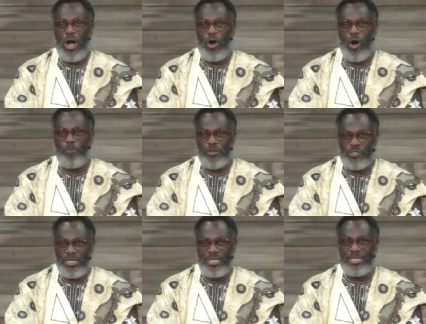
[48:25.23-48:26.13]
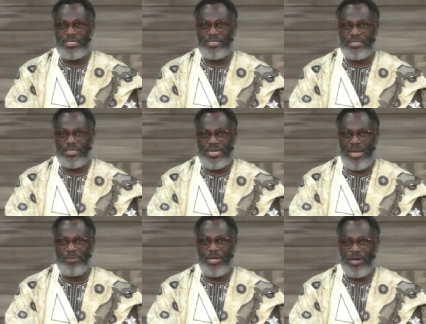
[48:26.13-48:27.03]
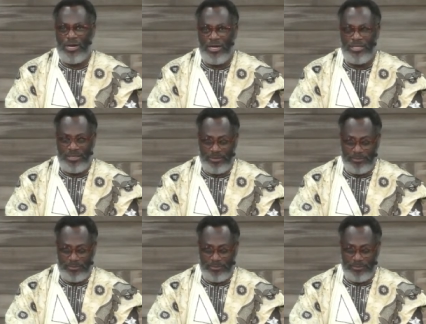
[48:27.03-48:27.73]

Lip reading: Opportunities can be heard.